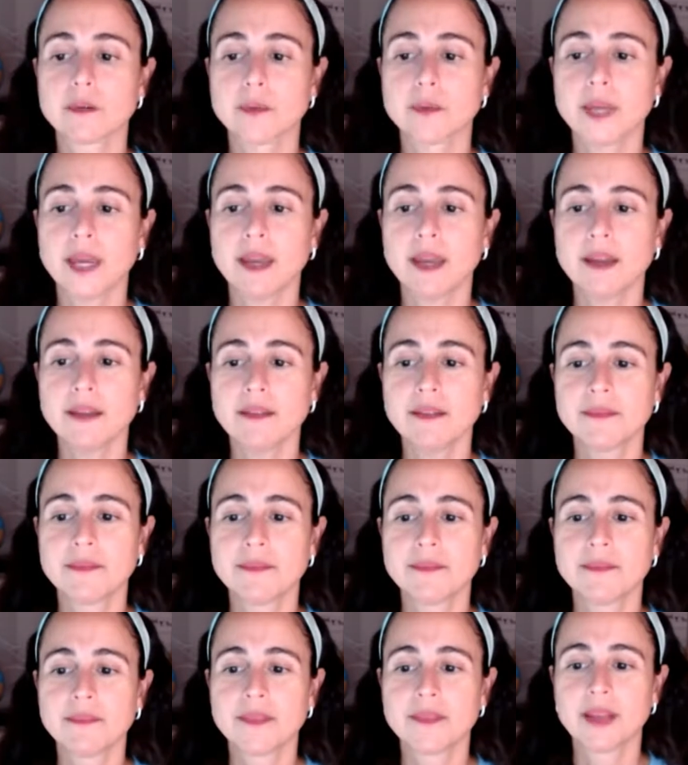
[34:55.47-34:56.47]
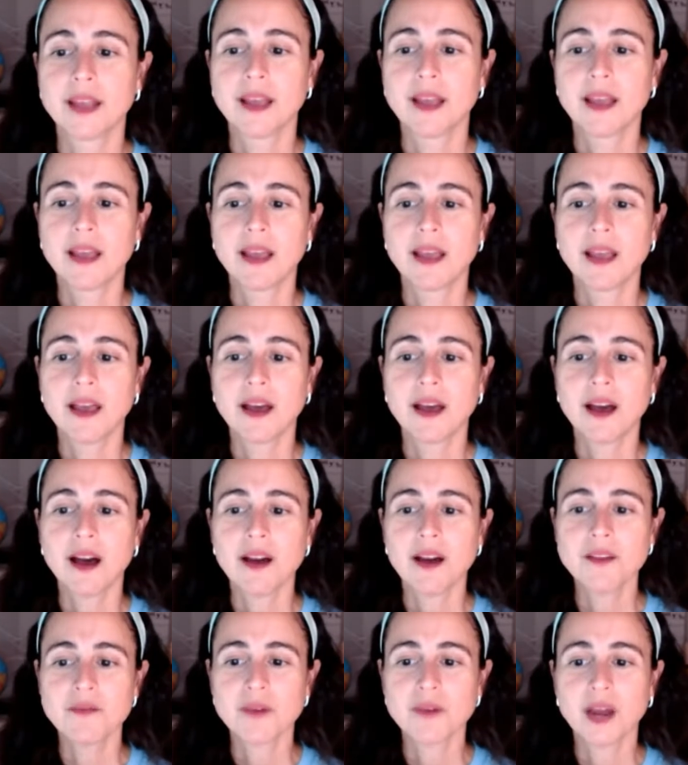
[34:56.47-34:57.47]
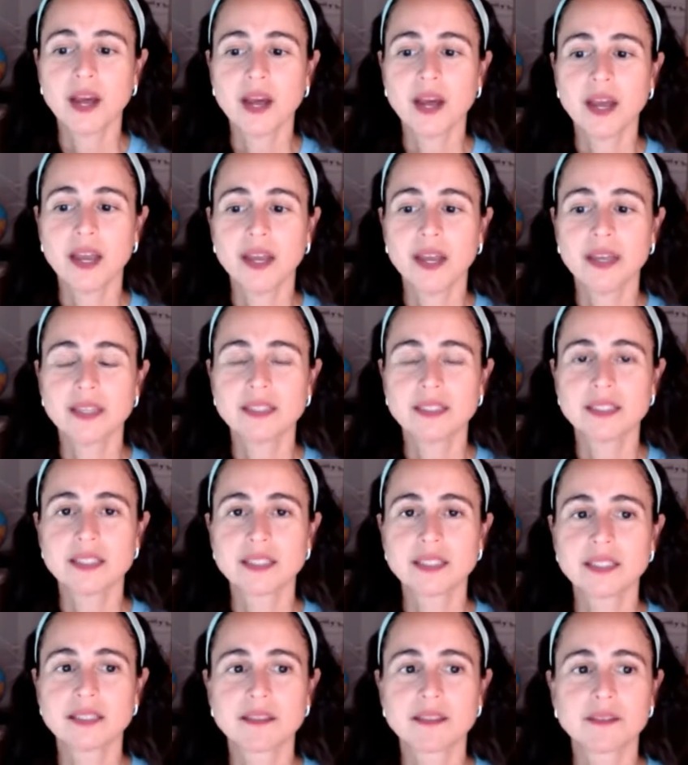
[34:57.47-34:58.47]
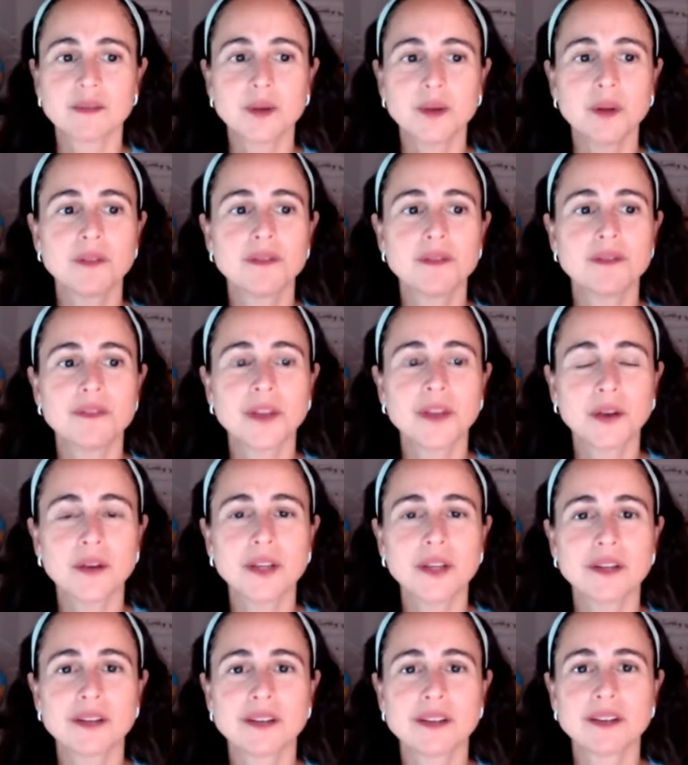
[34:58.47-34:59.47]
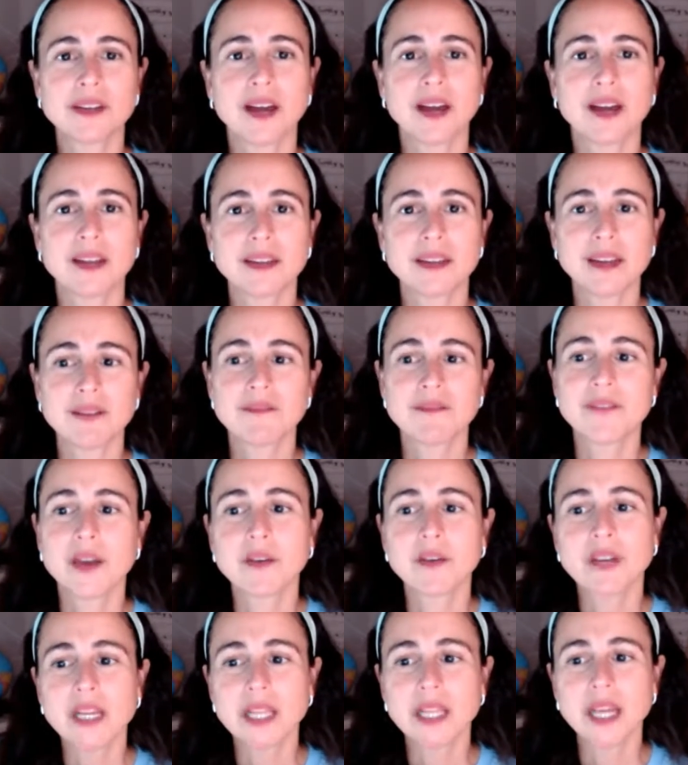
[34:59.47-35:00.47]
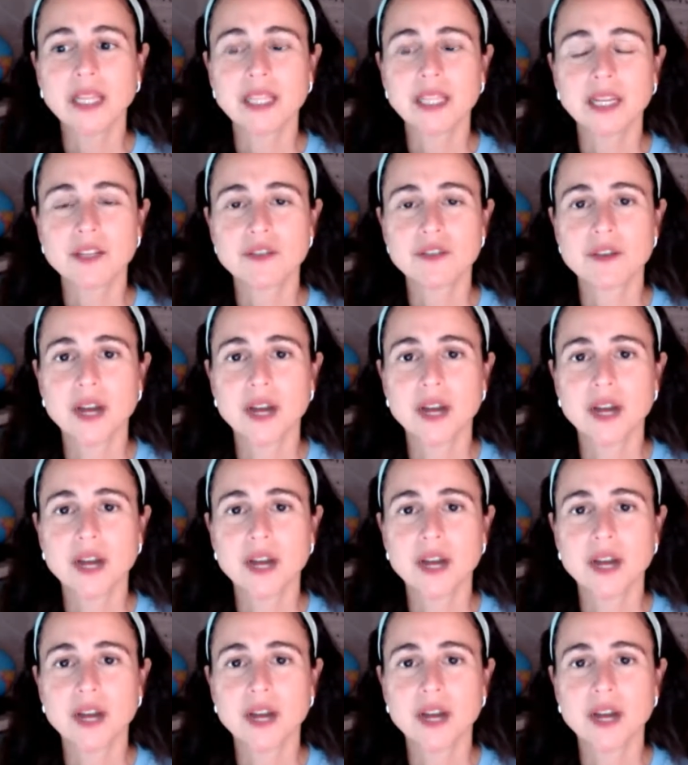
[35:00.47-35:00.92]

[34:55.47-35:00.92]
Okay. All right. Well, very good. I'm very glad that you